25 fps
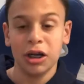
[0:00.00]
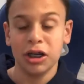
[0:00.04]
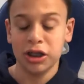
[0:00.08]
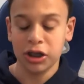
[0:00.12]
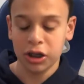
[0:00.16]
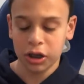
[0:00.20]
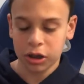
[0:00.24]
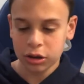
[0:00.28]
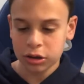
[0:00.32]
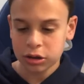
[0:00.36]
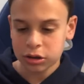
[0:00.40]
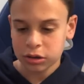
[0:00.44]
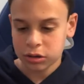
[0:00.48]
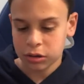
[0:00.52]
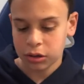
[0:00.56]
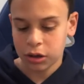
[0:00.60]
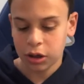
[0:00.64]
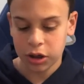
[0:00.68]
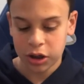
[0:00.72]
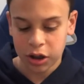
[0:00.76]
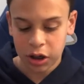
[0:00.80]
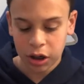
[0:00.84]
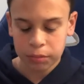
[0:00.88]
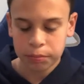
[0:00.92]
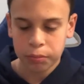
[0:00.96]
a young
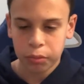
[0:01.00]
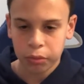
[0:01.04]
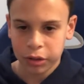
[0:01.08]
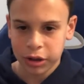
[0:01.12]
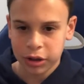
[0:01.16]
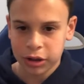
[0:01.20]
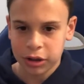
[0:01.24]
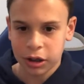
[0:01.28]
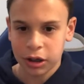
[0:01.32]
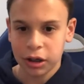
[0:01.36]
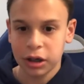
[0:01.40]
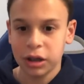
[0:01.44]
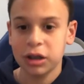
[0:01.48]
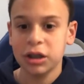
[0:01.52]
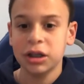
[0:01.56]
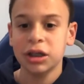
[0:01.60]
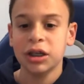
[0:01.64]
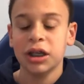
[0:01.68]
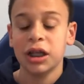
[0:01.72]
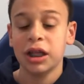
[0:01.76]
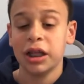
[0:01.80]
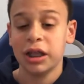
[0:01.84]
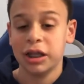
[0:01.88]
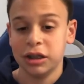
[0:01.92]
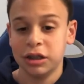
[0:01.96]
point guard
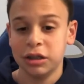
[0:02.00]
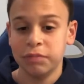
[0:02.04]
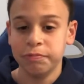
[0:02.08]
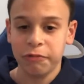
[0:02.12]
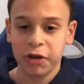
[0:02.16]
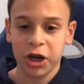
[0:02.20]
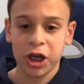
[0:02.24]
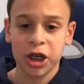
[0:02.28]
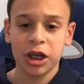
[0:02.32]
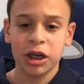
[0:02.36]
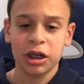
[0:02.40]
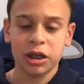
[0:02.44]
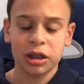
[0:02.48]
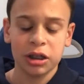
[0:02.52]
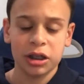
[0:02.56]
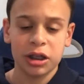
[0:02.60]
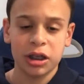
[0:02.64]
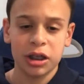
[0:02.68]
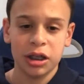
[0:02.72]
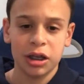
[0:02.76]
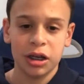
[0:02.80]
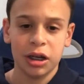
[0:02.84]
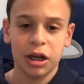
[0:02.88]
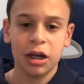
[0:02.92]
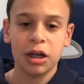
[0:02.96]
and Frank
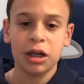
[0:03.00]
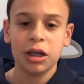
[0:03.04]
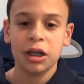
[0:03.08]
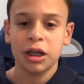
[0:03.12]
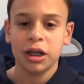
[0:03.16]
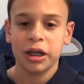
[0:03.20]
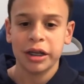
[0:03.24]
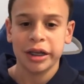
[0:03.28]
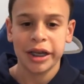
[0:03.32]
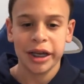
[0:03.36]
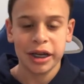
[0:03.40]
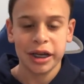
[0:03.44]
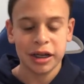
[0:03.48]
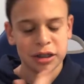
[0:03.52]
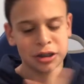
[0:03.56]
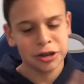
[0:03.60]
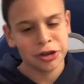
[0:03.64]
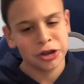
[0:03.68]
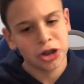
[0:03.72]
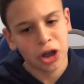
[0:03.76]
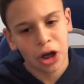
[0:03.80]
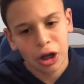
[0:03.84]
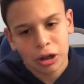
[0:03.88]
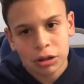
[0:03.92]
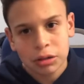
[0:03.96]
Ntilikina, get a
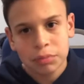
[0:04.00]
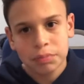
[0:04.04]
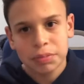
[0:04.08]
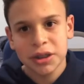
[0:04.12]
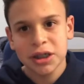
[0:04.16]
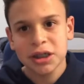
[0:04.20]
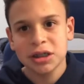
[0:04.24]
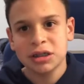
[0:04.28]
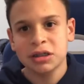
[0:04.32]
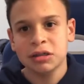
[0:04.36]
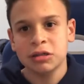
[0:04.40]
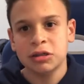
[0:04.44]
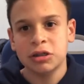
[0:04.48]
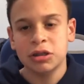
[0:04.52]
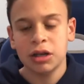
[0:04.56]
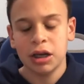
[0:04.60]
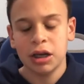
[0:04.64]
solid piece in